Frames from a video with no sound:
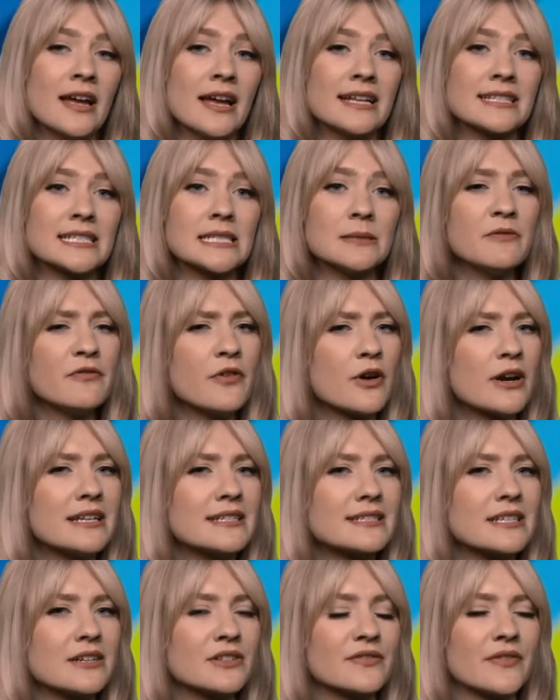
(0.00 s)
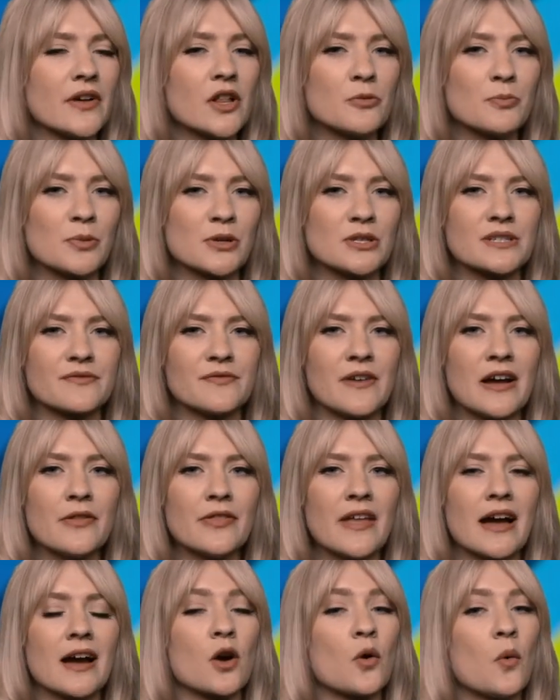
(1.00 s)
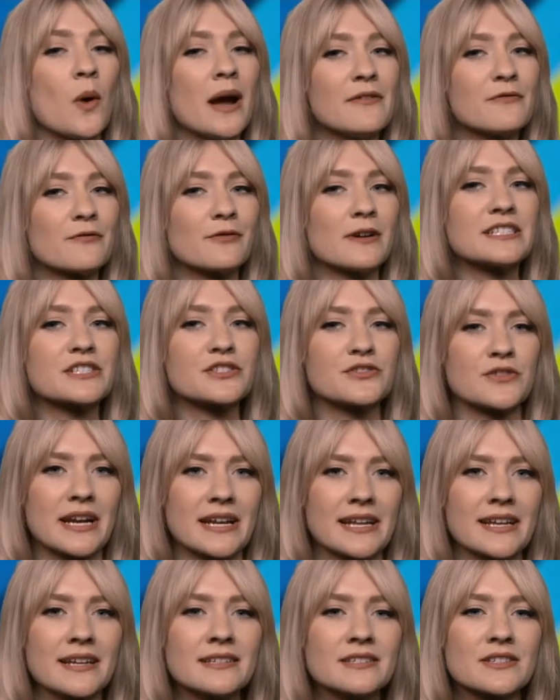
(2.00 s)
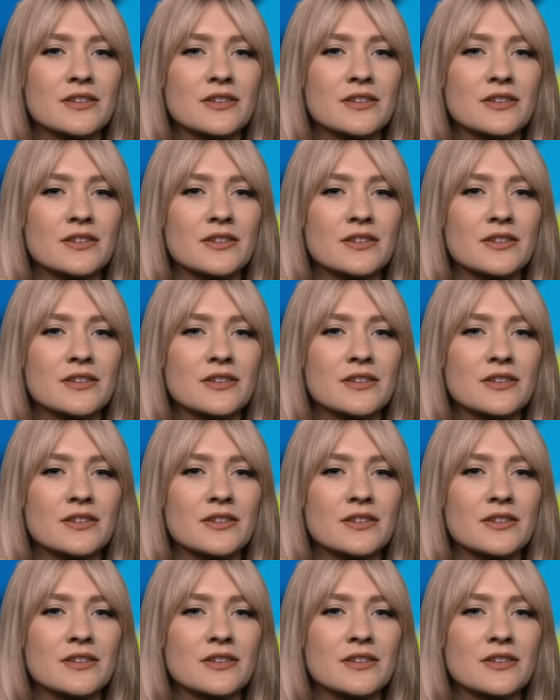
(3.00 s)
and some of our Intel developers found that quite frustrating,